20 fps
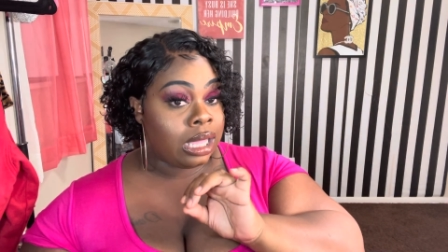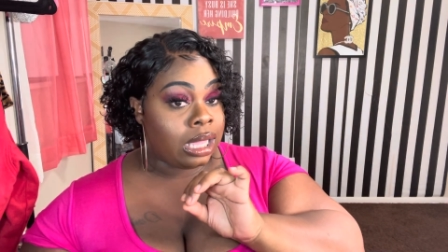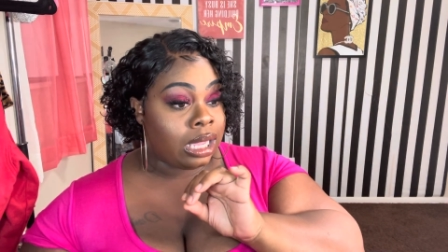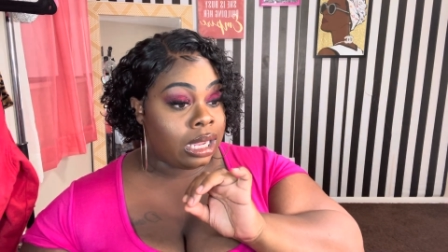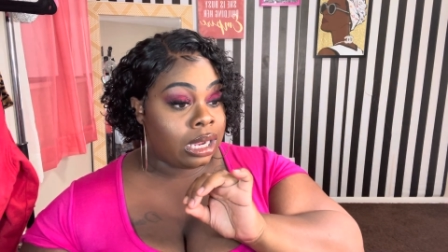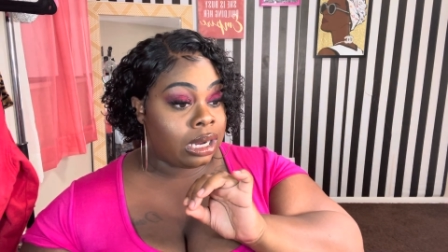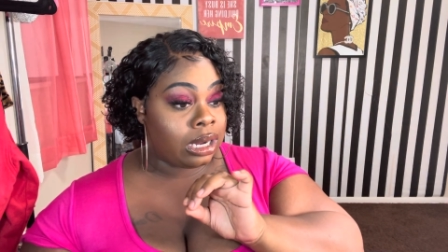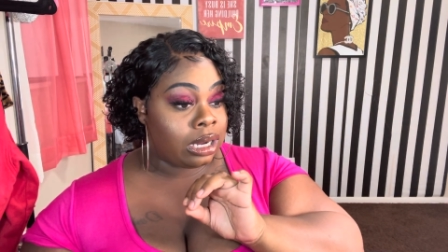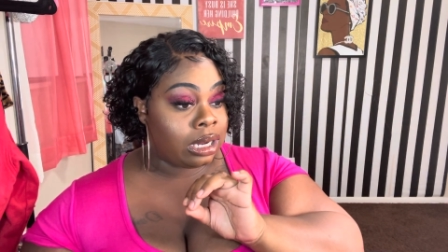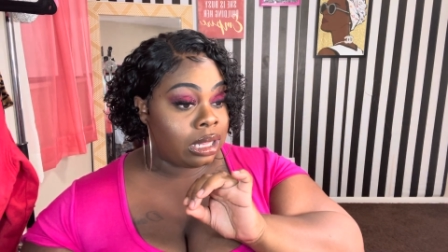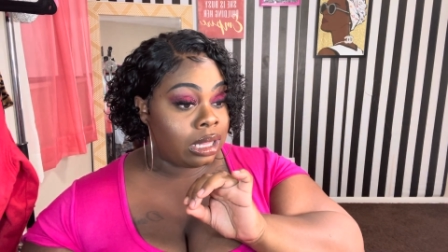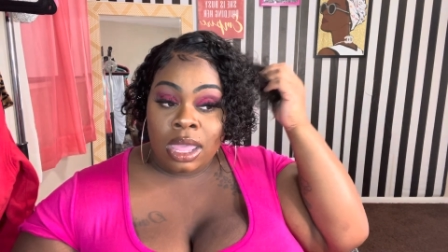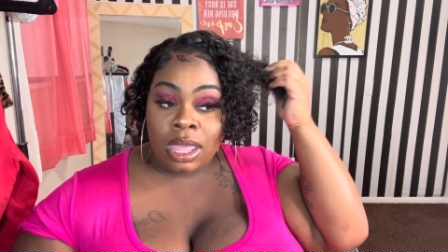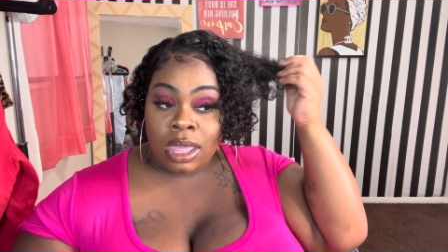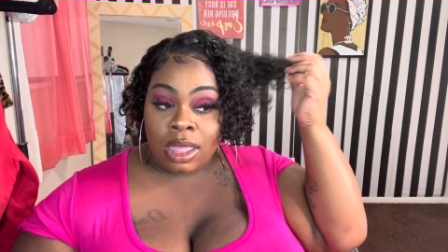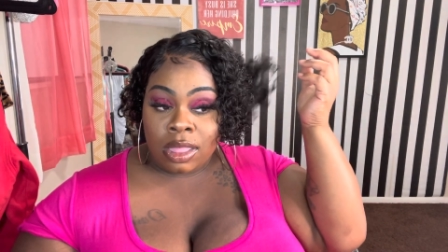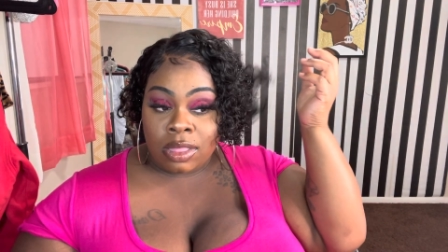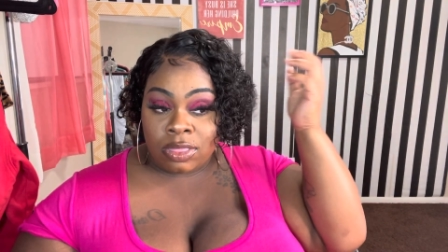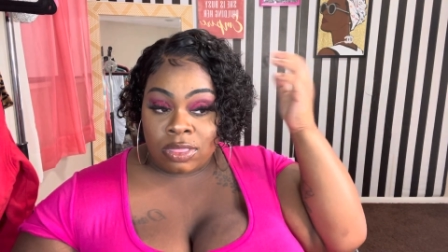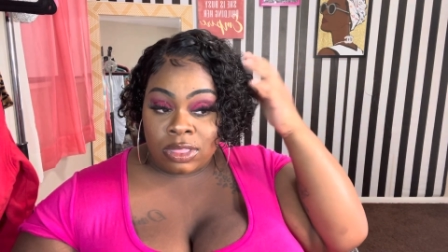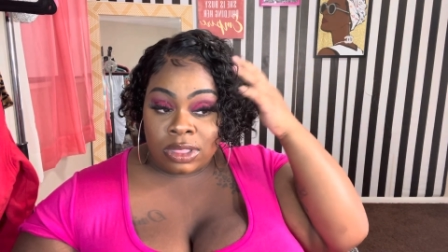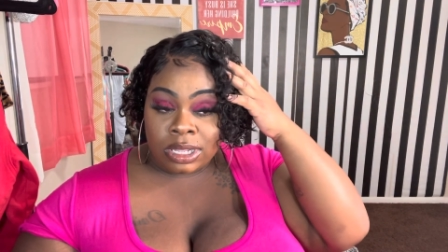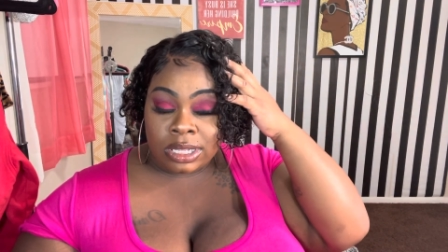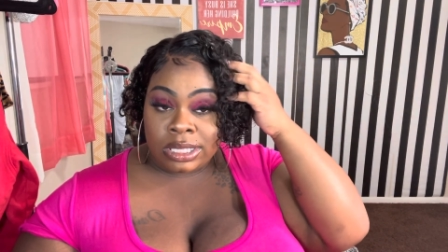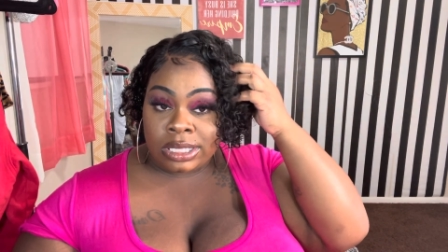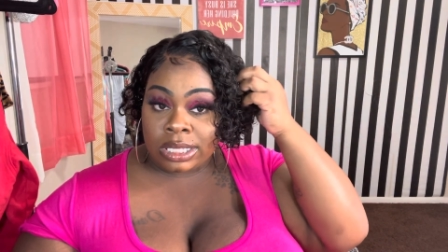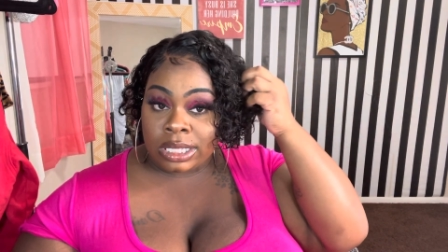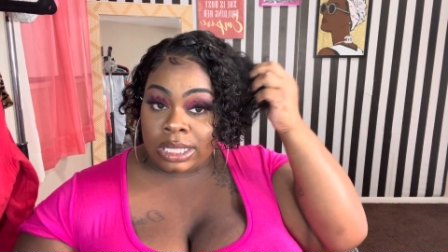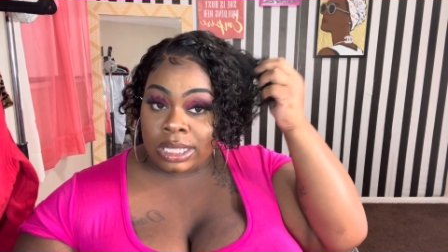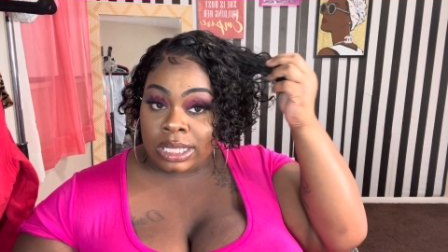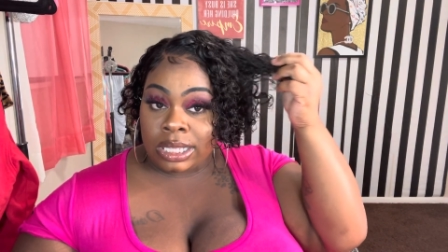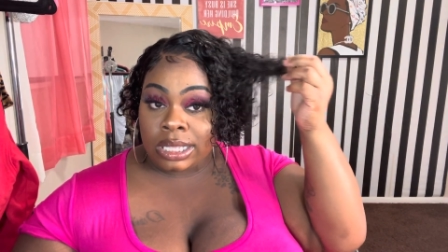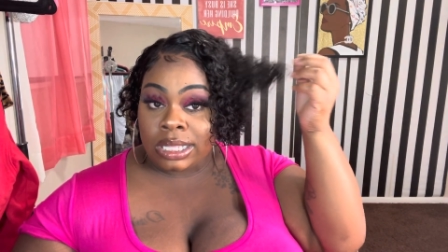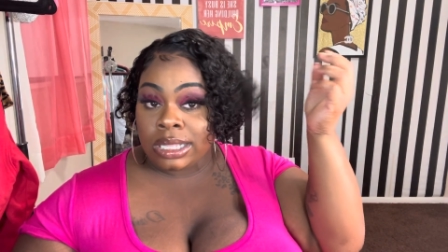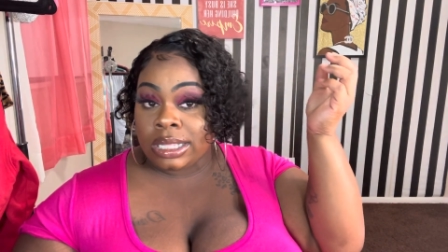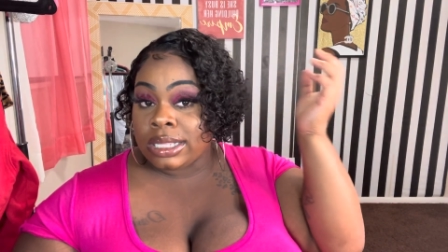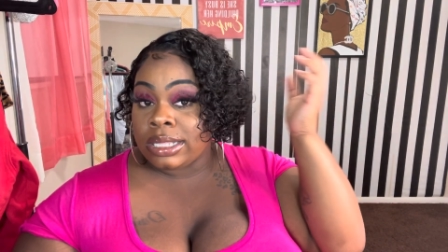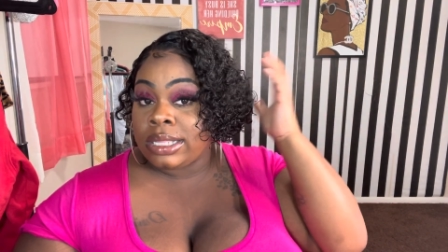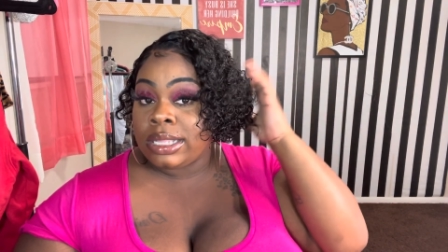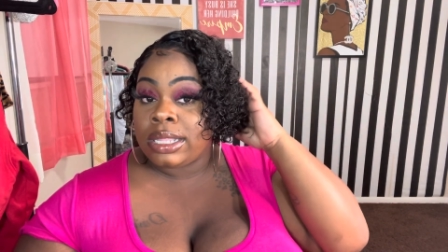hair. This
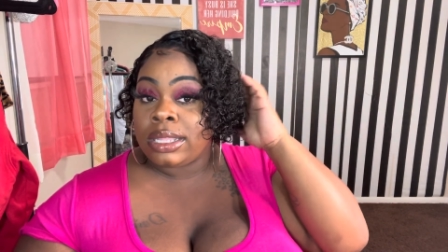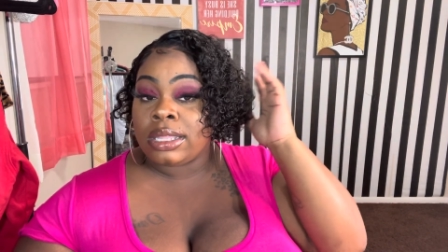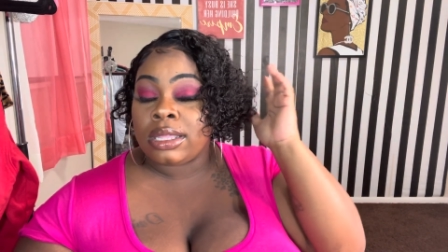is